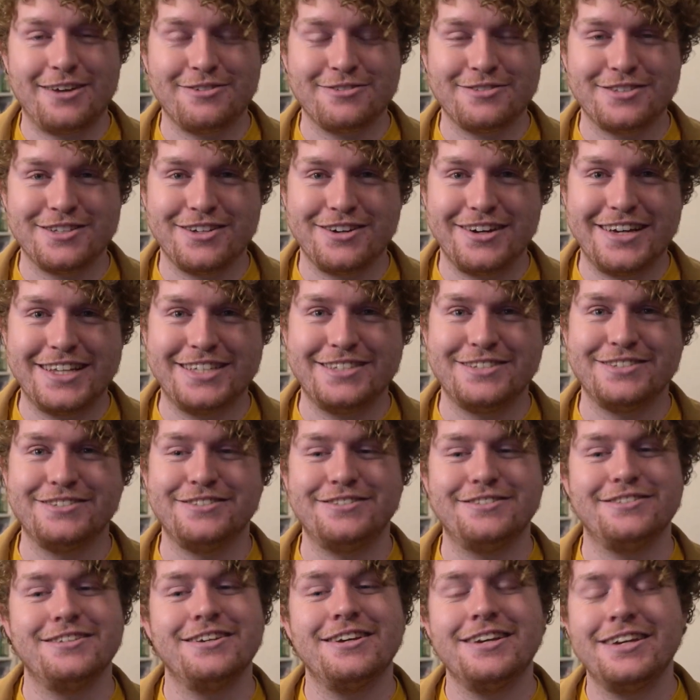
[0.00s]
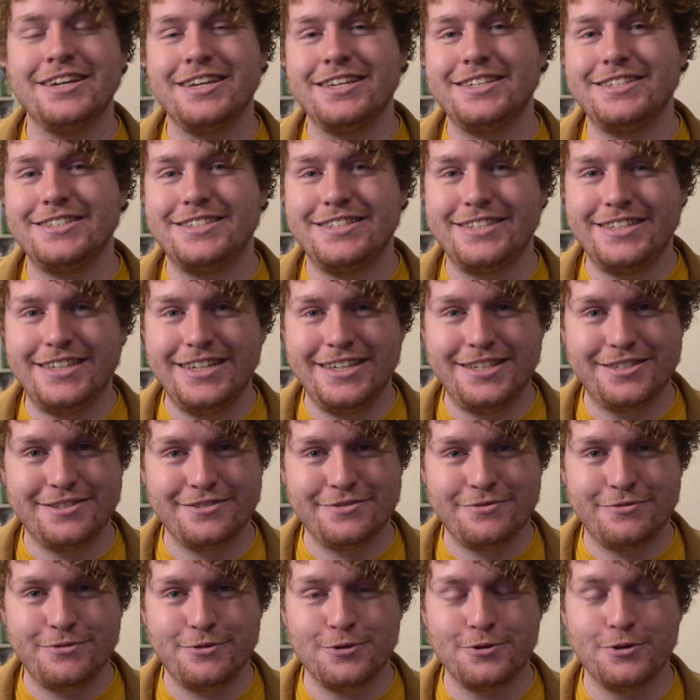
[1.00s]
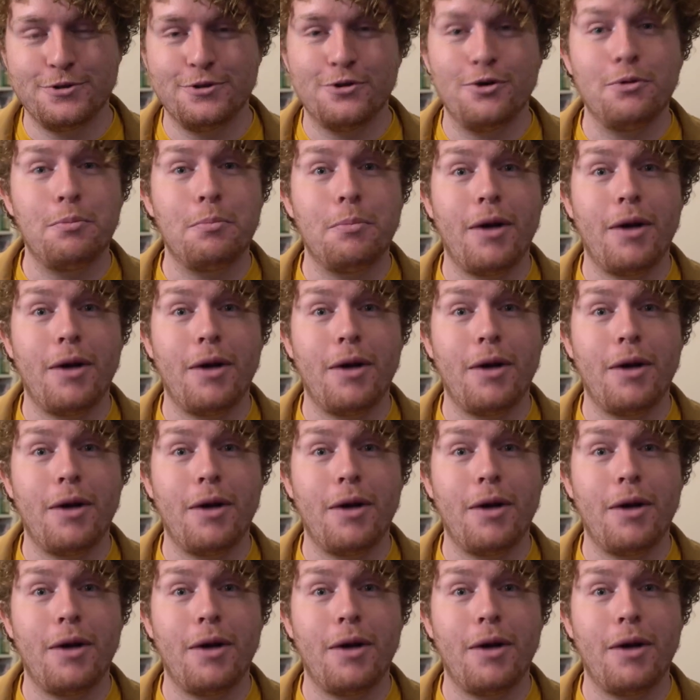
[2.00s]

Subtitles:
on Titan Season 4